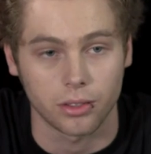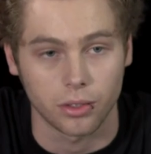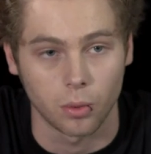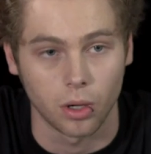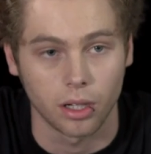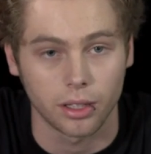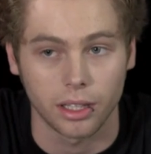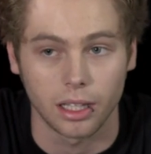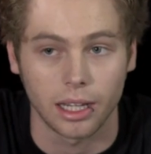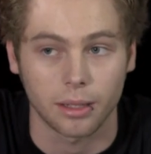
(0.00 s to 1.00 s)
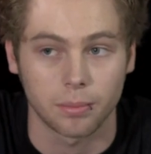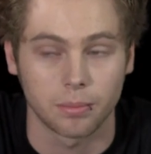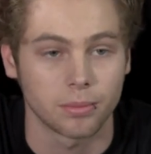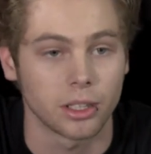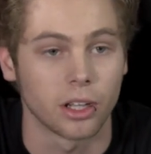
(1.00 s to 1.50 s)
sure what. They're
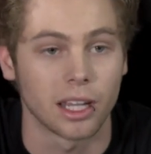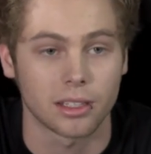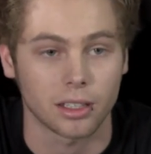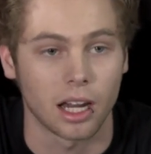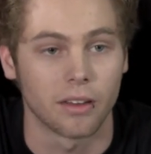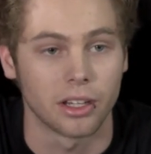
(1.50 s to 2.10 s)
that's kind of